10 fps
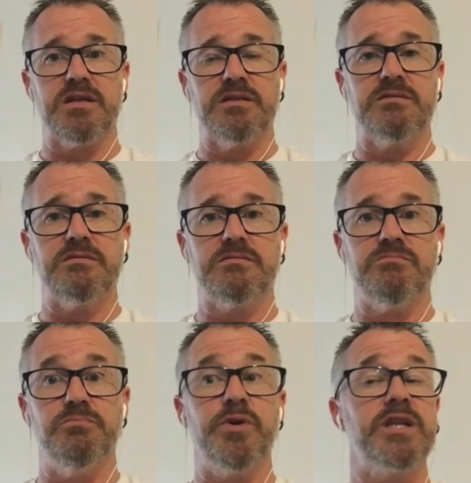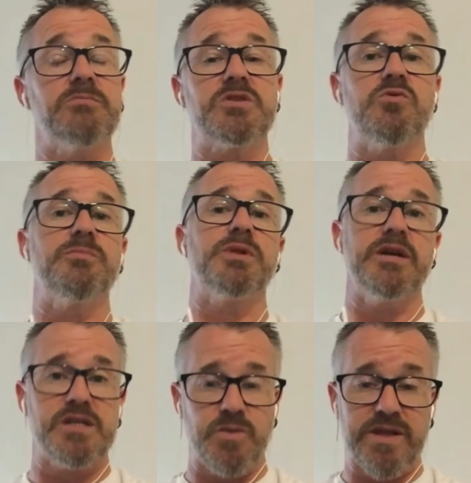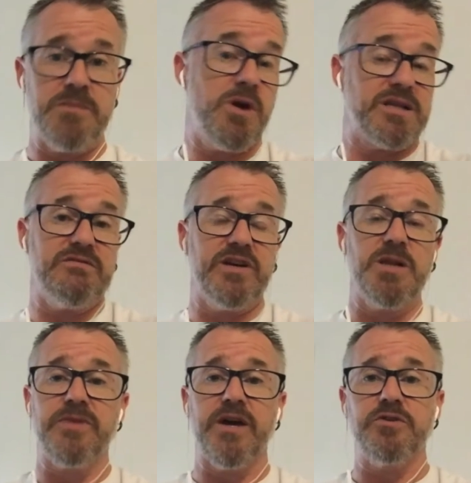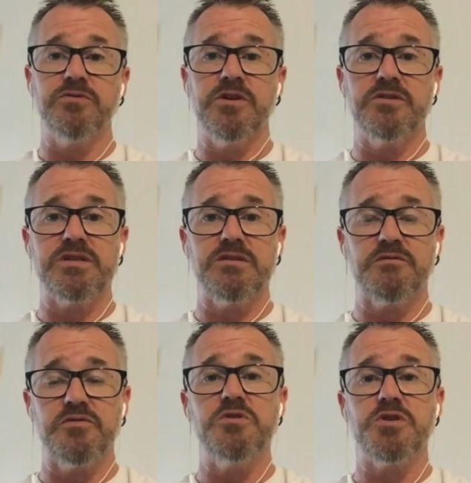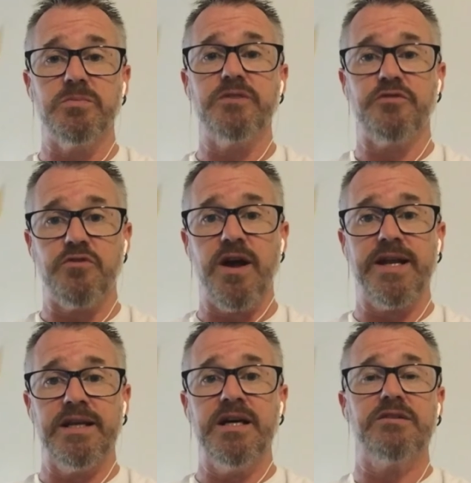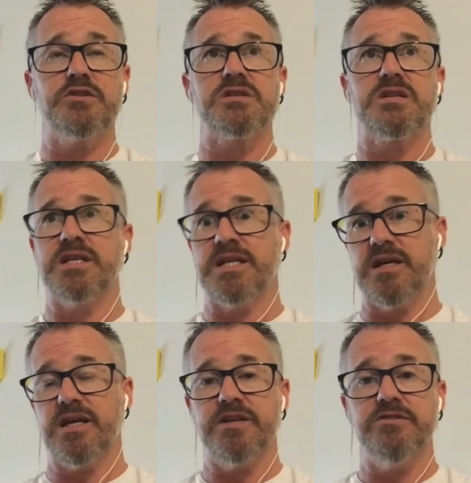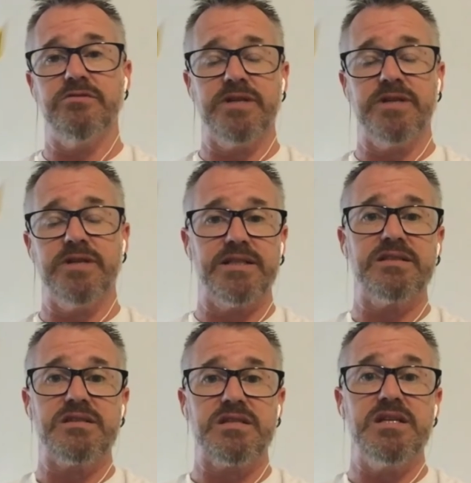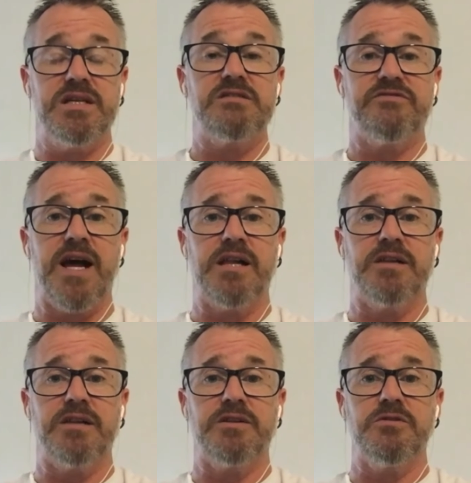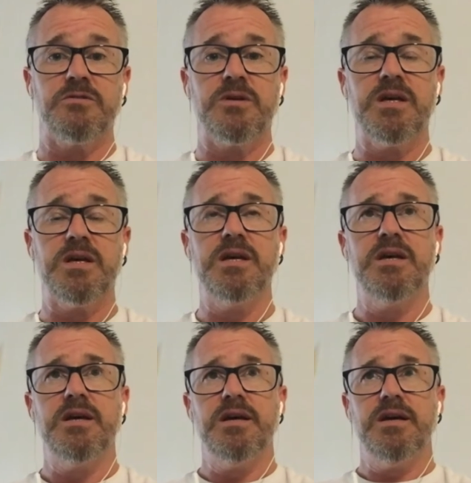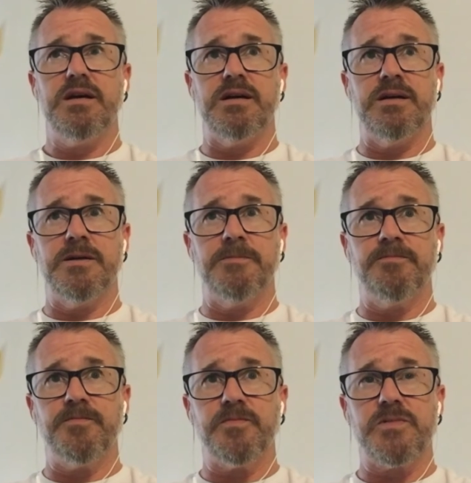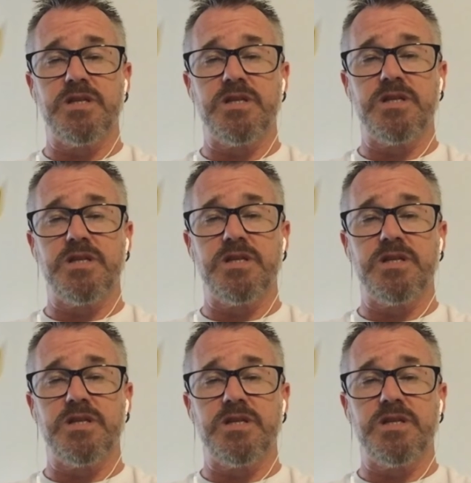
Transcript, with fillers: can bring them to a place where they might develop that, who knows, in the future. But for right now, just getting their head around it and seeing its value. Um, so that's, that's,